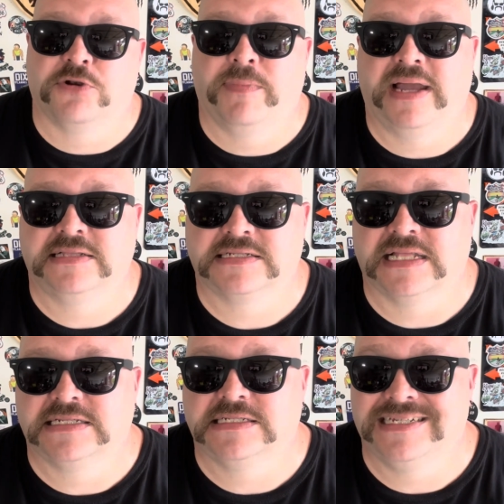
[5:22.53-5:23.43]
a bike that's
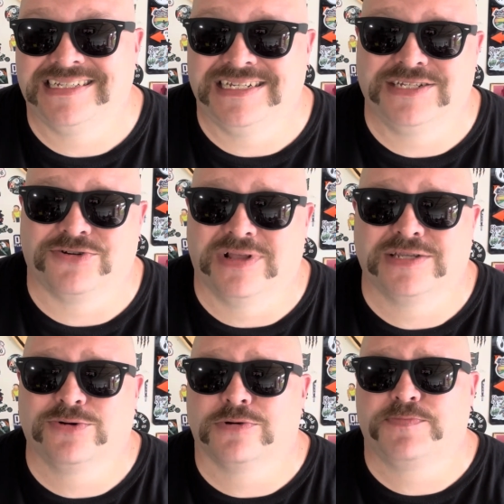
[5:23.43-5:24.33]
less cc's or
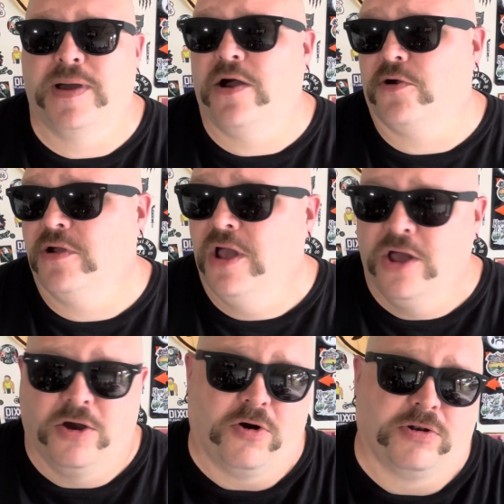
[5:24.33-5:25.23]
less horsepower
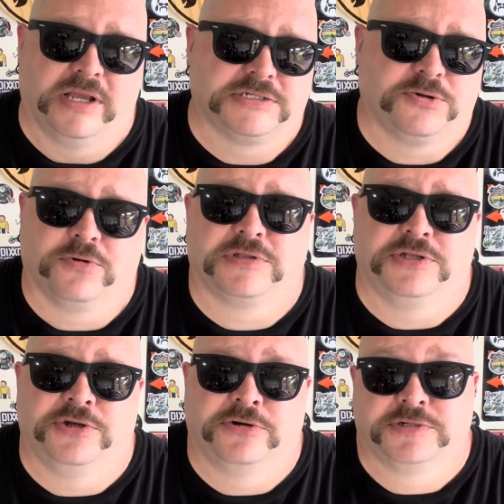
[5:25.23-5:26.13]
or less torque than
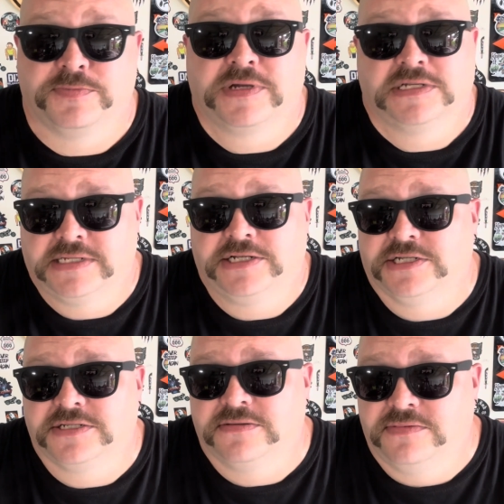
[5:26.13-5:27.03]
yours because
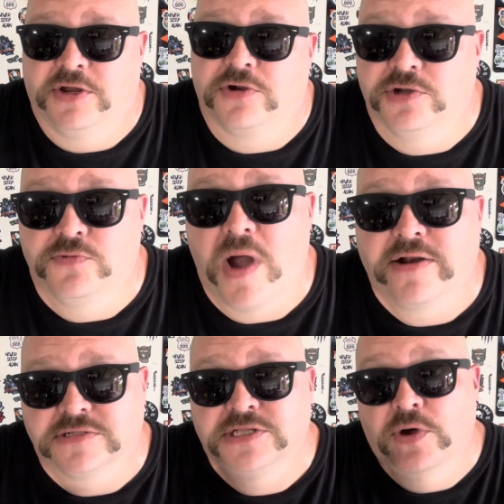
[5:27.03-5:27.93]
they're good
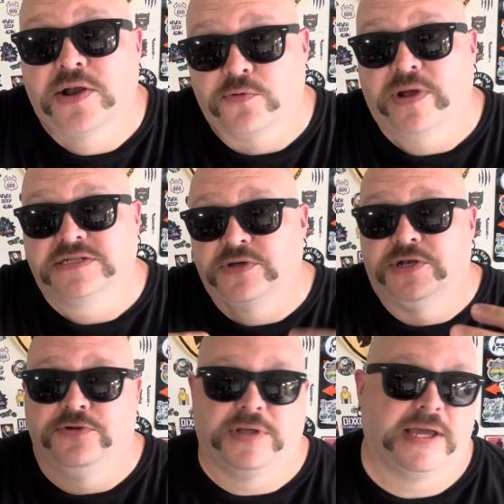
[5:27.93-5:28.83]
riders and they know how to race, not
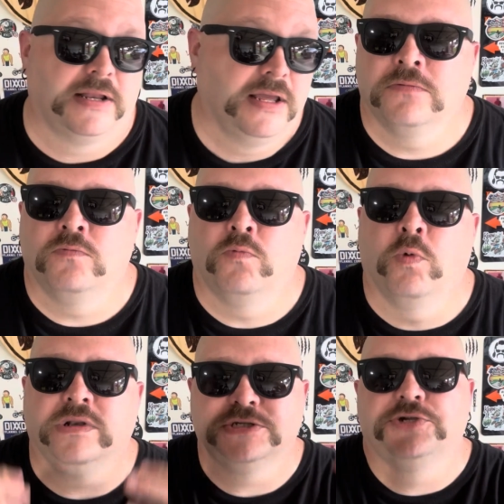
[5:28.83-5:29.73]
do that.
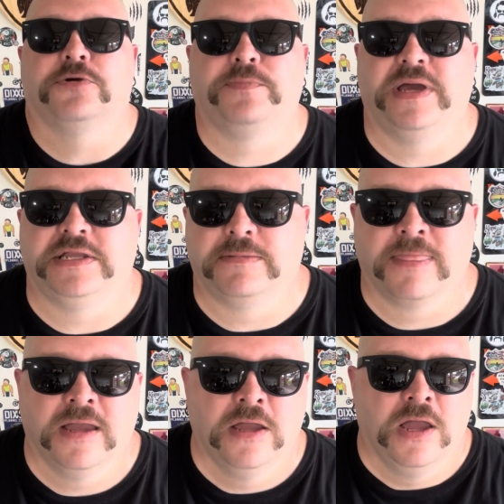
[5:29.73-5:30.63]
What is your opinion?
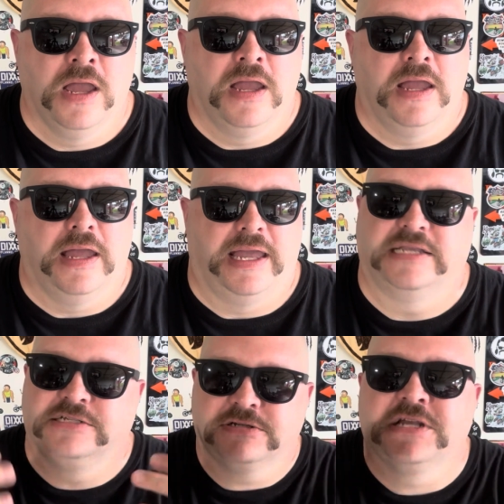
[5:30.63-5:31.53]
Is
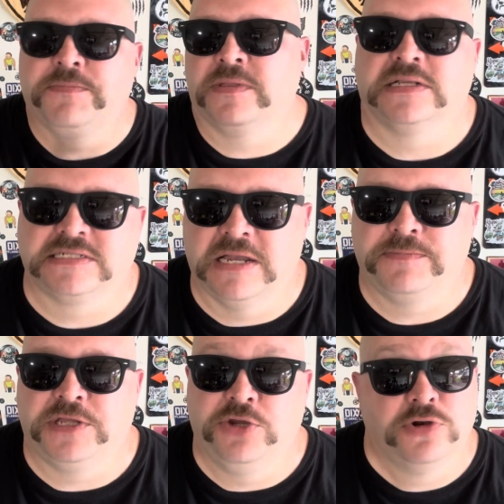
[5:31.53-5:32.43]
there something that's
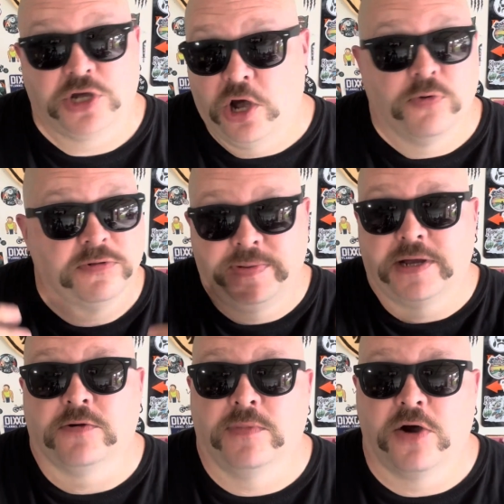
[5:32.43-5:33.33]
tempting you to go with a
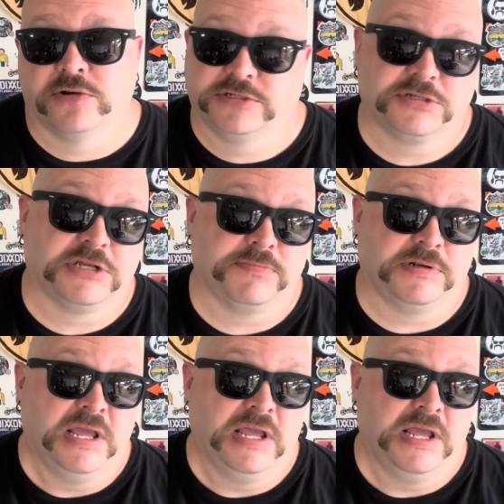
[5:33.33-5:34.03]
bigger motor? Is there something,